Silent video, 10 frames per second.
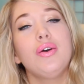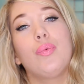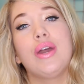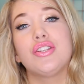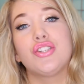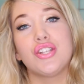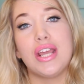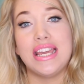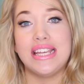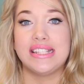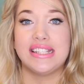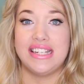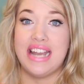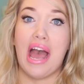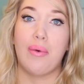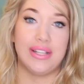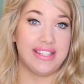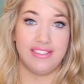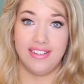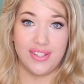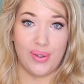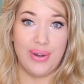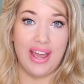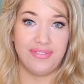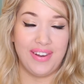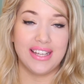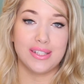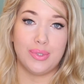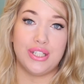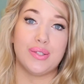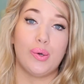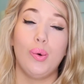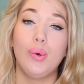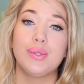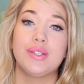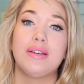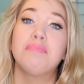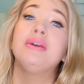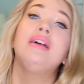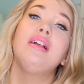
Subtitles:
which is now a series on Netflix, which is awesome.